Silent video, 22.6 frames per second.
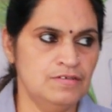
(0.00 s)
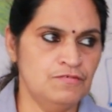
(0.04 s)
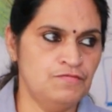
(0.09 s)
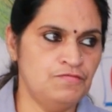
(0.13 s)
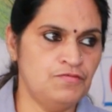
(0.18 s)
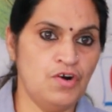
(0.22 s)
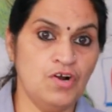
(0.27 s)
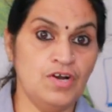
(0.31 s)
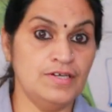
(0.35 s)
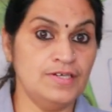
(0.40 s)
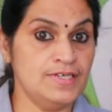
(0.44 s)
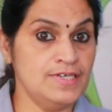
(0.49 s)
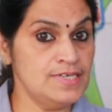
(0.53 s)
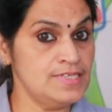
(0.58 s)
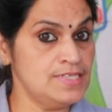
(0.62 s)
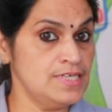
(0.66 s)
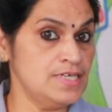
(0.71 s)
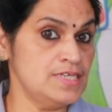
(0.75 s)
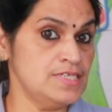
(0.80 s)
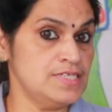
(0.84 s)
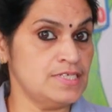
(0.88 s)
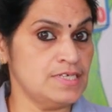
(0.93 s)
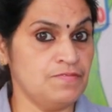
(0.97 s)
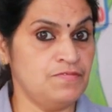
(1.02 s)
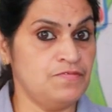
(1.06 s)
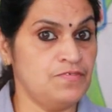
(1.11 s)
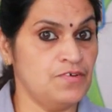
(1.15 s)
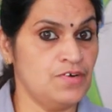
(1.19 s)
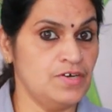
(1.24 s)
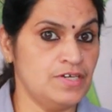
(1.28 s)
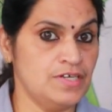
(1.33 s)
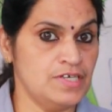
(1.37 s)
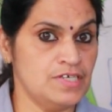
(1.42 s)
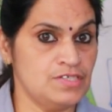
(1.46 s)
folders and
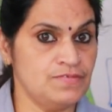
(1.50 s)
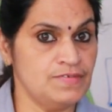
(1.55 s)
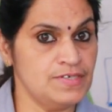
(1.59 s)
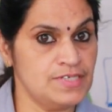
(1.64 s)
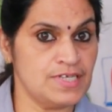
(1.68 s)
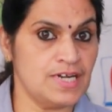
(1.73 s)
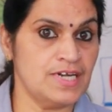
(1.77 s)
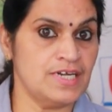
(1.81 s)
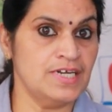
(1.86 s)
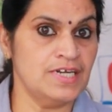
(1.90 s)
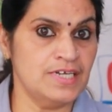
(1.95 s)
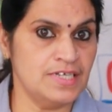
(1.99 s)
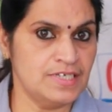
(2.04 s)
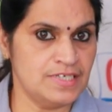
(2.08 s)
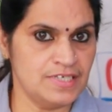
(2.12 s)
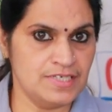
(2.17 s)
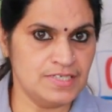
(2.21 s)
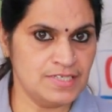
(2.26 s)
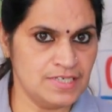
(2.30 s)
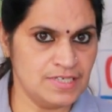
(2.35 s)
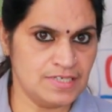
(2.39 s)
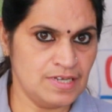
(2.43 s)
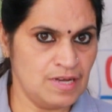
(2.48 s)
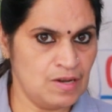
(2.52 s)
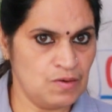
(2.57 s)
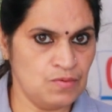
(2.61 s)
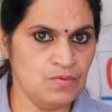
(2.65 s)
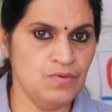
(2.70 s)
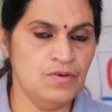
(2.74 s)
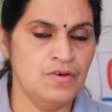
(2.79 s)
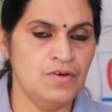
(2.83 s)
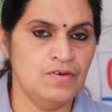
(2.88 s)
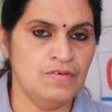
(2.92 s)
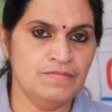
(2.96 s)
subfolders, we studied it, is it?
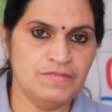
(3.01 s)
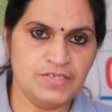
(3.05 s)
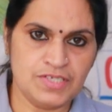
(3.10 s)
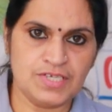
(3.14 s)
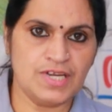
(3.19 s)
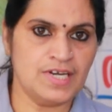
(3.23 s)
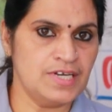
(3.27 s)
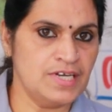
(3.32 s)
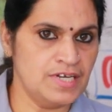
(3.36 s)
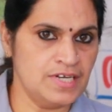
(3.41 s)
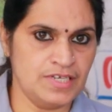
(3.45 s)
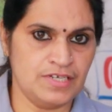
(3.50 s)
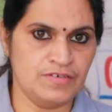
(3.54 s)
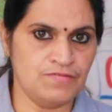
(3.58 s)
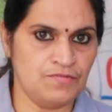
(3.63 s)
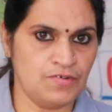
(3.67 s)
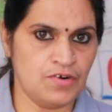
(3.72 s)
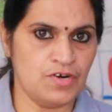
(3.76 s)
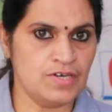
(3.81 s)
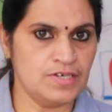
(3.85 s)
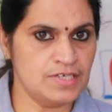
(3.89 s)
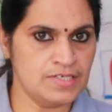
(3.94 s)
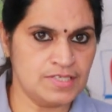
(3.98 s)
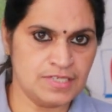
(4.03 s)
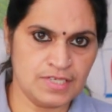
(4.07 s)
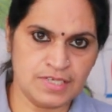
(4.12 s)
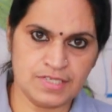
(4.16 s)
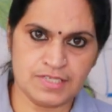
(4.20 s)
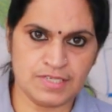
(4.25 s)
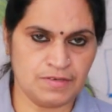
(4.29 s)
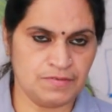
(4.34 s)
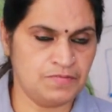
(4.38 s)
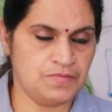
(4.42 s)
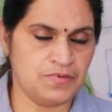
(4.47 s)
Now we studied it, folders and
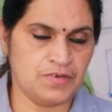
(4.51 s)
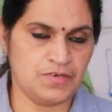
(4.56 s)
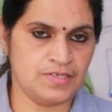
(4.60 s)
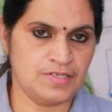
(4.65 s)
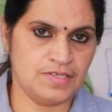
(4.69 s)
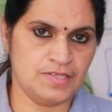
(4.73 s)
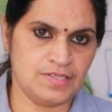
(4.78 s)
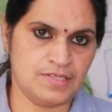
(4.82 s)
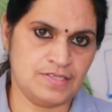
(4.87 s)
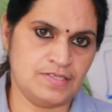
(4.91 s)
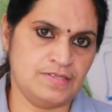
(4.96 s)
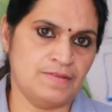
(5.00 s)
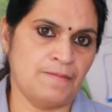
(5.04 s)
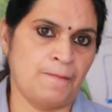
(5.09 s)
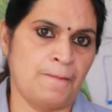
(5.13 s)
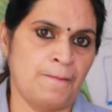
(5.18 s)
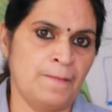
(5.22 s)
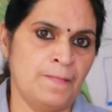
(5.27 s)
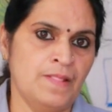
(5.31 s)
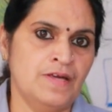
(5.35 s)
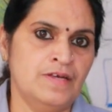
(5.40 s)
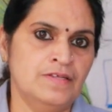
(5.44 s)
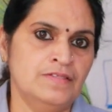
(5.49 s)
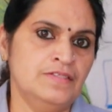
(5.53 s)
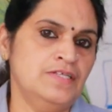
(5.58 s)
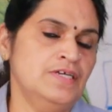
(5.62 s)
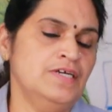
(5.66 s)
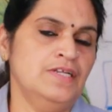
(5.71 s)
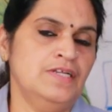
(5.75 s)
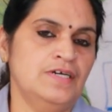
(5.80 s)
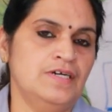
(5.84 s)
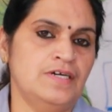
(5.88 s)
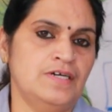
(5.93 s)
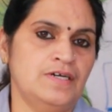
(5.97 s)
subfolders.
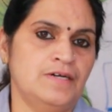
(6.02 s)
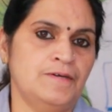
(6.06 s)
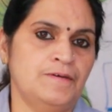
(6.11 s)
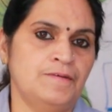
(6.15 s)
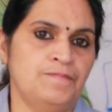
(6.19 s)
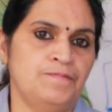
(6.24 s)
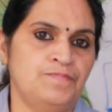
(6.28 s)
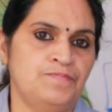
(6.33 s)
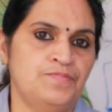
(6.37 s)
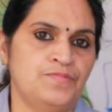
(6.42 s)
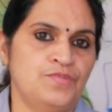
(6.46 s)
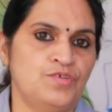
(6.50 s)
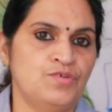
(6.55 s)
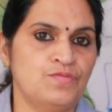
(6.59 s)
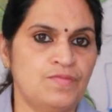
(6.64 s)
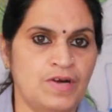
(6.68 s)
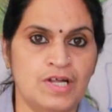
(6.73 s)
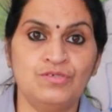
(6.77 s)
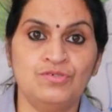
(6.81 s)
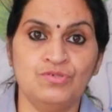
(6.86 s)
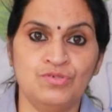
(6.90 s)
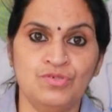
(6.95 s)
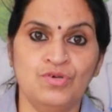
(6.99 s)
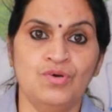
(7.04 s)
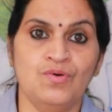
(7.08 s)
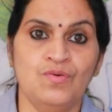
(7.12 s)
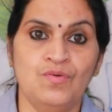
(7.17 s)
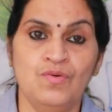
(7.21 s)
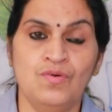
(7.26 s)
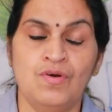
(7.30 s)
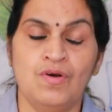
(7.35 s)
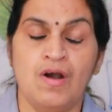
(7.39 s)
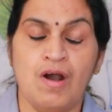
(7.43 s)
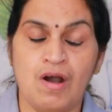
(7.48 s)
Then you want to
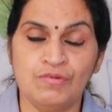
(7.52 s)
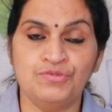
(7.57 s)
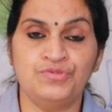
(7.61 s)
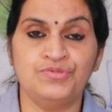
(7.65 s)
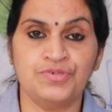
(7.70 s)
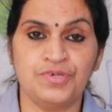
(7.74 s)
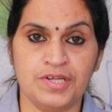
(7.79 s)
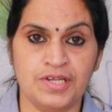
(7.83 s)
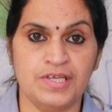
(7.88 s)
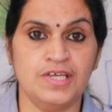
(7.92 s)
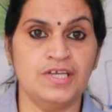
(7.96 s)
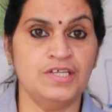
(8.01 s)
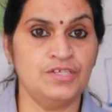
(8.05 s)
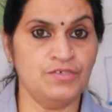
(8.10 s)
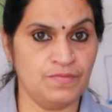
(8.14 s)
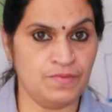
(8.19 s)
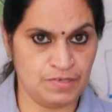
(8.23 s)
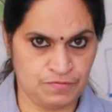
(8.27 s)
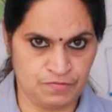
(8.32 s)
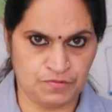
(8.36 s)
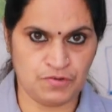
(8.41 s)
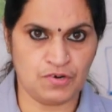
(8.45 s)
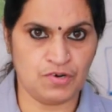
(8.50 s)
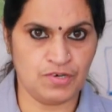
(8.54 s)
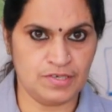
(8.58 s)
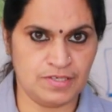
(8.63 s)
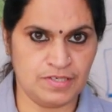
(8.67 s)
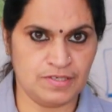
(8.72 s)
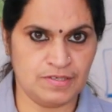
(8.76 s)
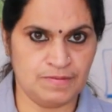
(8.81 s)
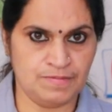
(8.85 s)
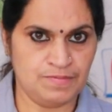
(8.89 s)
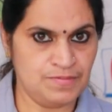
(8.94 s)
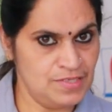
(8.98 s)
know how to create one
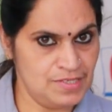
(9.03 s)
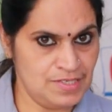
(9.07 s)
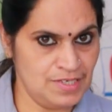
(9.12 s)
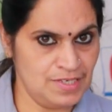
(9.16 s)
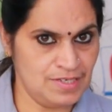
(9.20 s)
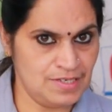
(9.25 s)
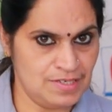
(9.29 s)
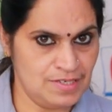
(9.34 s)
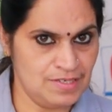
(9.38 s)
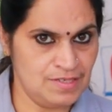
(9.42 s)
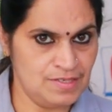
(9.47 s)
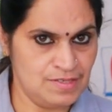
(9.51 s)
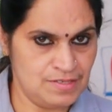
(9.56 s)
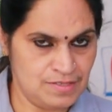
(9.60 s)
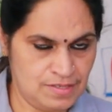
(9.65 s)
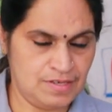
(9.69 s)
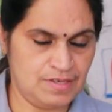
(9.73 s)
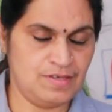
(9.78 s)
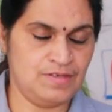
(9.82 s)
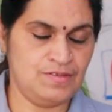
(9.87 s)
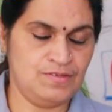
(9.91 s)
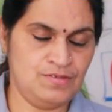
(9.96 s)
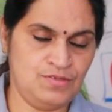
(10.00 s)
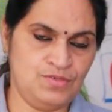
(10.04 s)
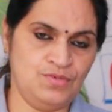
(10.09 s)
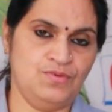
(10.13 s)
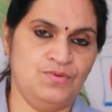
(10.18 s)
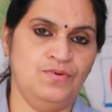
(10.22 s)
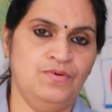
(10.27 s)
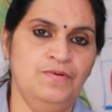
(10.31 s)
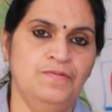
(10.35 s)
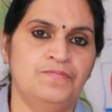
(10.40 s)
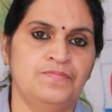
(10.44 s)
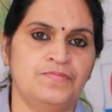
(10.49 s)
folder, is it? So
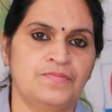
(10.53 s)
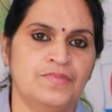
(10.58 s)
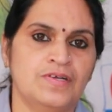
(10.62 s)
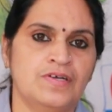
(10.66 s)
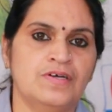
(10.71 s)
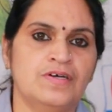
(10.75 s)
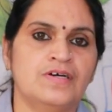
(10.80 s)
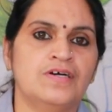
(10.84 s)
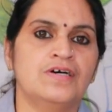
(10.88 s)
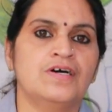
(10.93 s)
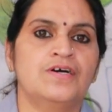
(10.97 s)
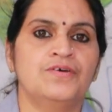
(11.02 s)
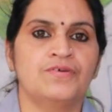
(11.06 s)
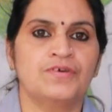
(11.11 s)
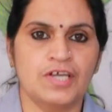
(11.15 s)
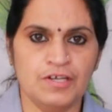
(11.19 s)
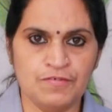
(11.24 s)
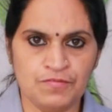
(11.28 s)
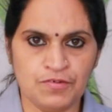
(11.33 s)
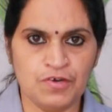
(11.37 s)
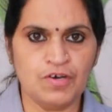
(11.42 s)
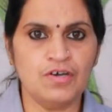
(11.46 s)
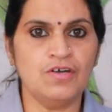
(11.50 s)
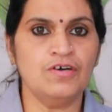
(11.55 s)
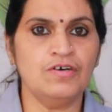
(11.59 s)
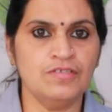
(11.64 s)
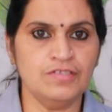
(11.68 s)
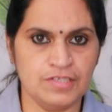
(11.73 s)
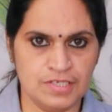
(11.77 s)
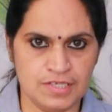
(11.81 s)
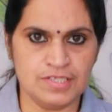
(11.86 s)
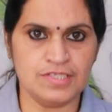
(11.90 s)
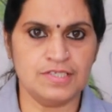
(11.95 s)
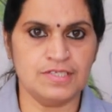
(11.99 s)
you can follow
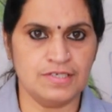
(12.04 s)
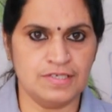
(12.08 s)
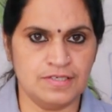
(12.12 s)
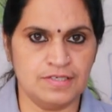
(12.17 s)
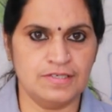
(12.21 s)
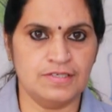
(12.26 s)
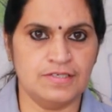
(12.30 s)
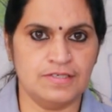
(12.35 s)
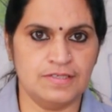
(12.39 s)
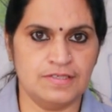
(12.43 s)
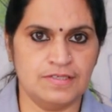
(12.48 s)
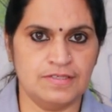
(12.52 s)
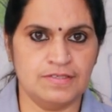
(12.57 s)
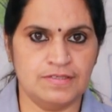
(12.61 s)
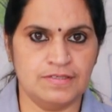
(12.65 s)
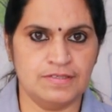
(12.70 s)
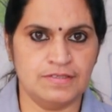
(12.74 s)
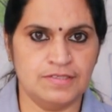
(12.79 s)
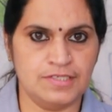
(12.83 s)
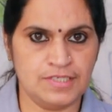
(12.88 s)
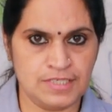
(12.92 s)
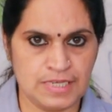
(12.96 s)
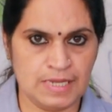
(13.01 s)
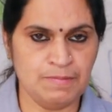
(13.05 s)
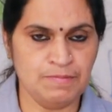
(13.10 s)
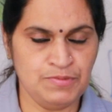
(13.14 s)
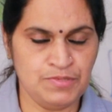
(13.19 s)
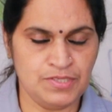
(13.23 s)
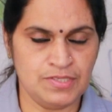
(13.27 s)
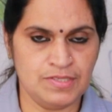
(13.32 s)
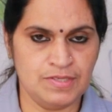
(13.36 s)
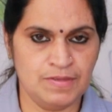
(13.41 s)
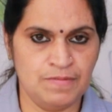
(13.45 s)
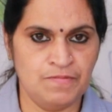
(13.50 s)
these
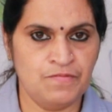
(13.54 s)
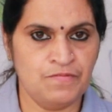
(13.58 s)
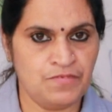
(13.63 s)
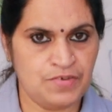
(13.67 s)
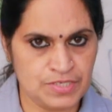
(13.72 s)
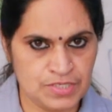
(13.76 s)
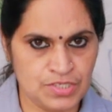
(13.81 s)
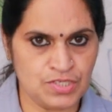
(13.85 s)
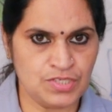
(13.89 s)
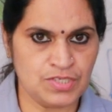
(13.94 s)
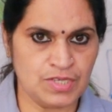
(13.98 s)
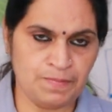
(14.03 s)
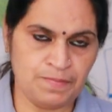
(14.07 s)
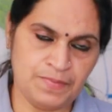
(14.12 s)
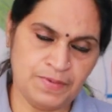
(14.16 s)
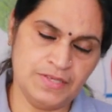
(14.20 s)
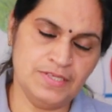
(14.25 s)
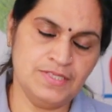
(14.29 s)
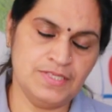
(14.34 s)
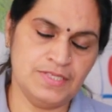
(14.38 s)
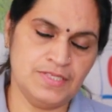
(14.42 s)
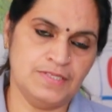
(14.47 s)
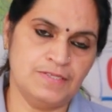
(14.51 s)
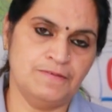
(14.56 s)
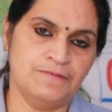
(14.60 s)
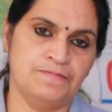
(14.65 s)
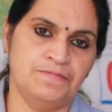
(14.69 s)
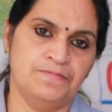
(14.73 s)
steps. First step is